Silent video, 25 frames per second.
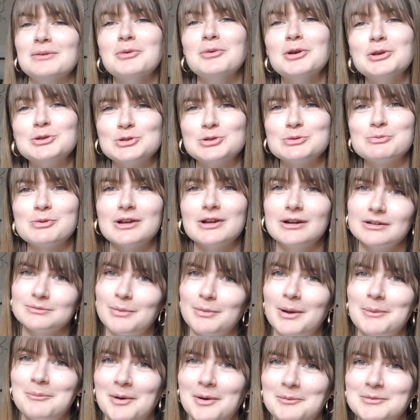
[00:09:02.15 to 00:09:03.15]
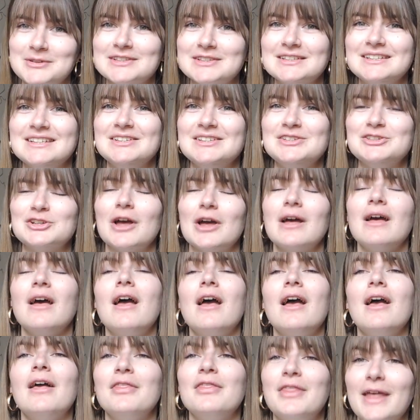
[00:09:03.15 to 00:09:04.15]
but it's just because my mum is a teacher,
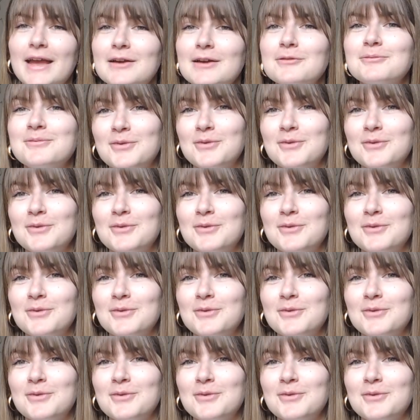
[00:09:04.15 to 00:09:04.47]
they have